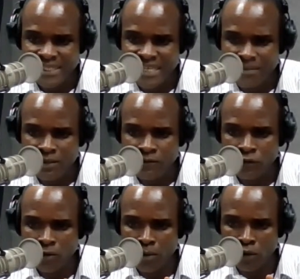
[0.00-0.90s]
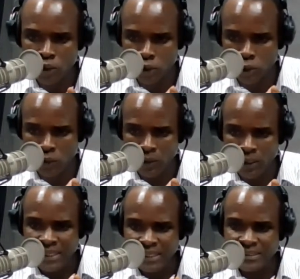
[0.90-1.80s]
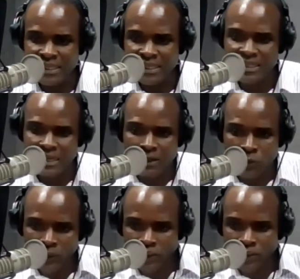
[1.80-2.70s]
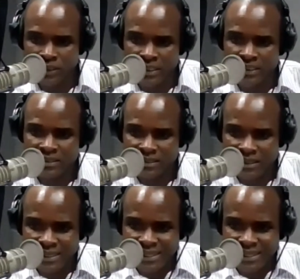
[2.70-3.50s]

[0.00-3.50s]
Yemi from Ojo, saying a question is